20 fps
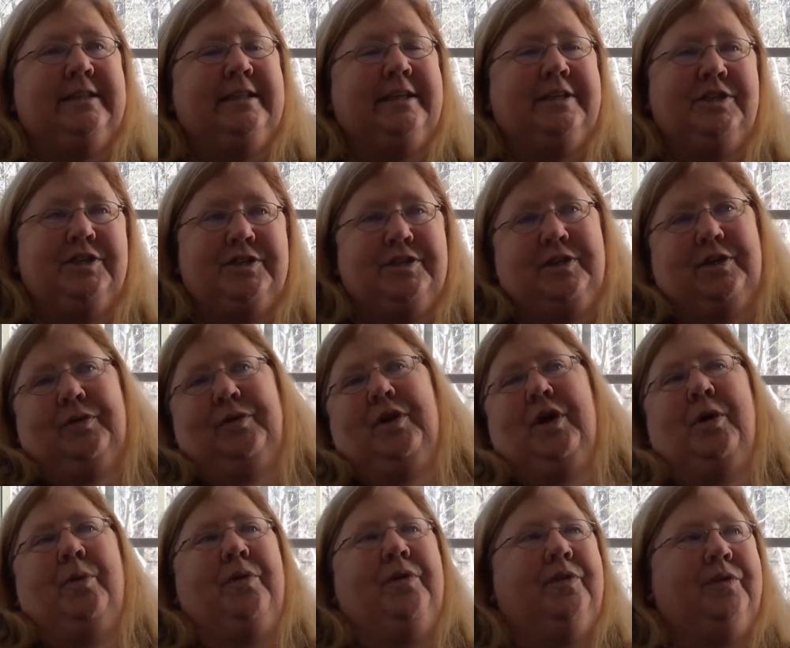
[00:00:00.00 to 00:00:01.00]
They just don't
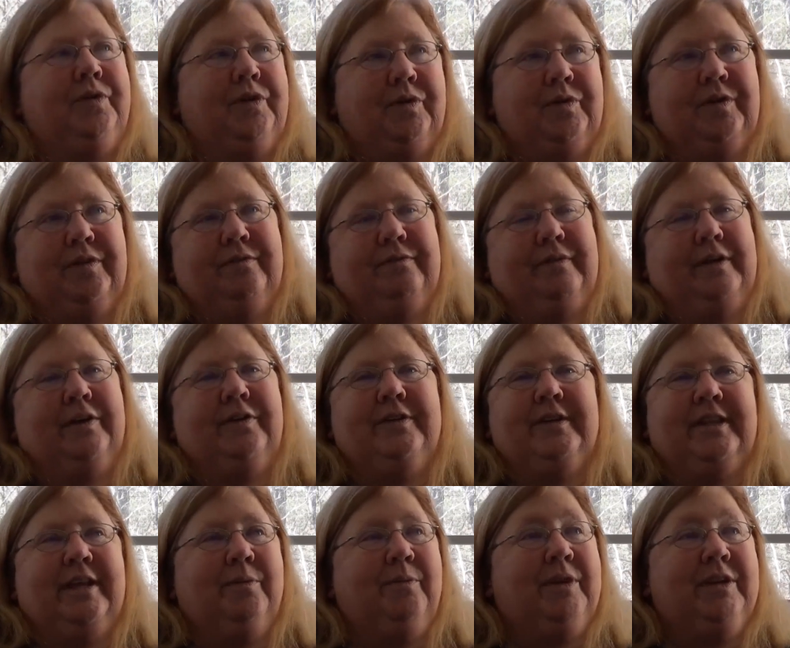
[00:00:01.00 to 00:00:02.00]
know or they're new to the field
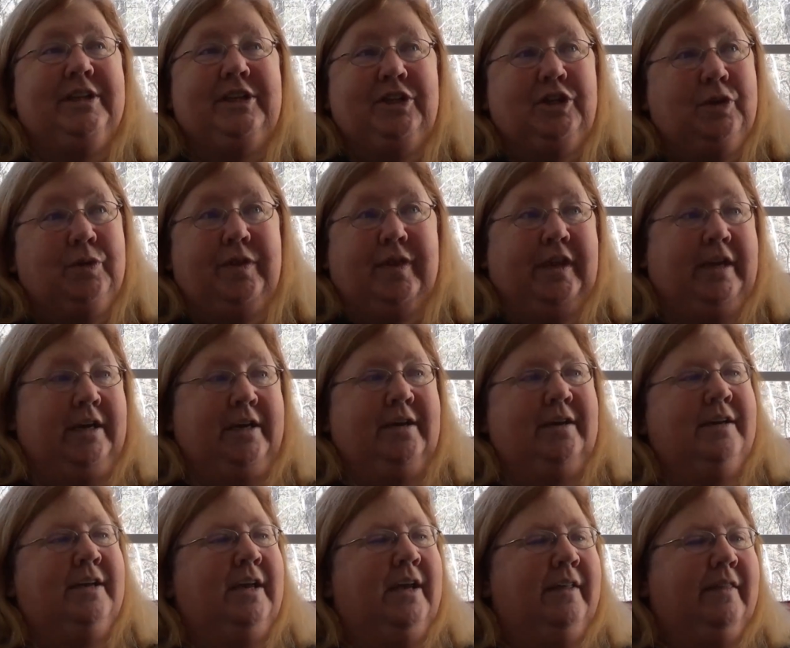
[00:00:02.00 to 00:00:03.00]
and they really do think
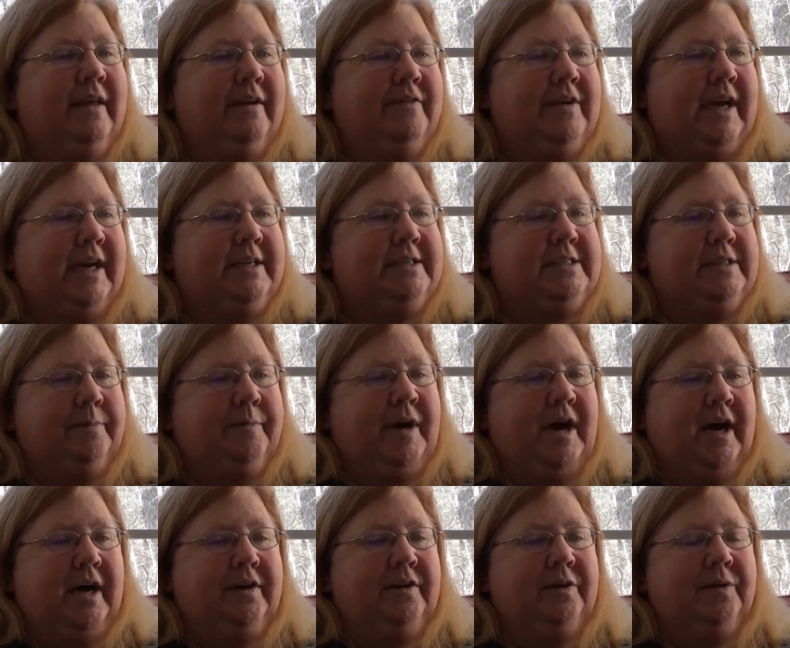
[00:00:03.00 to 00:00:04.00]
they've got some
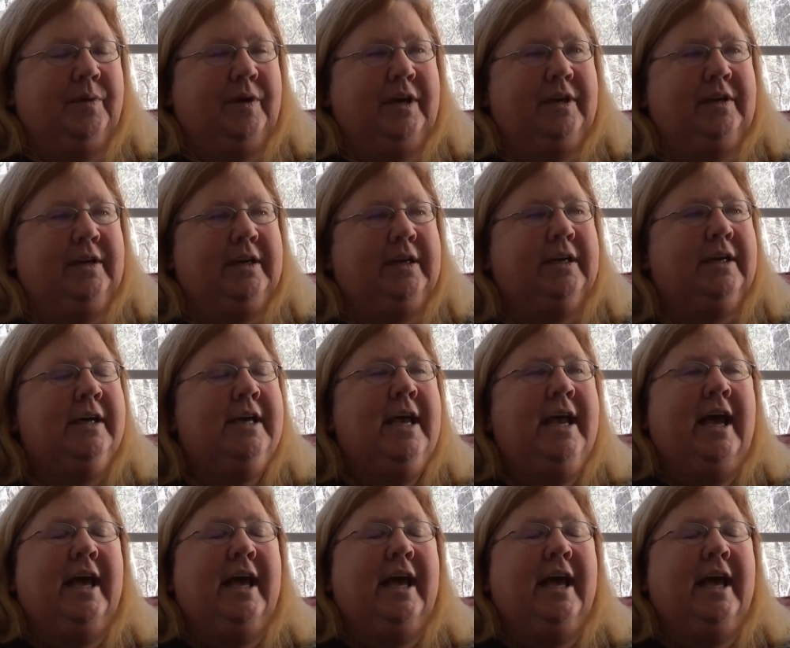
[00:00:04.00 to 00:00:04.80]
hot new mm-hmm. idea.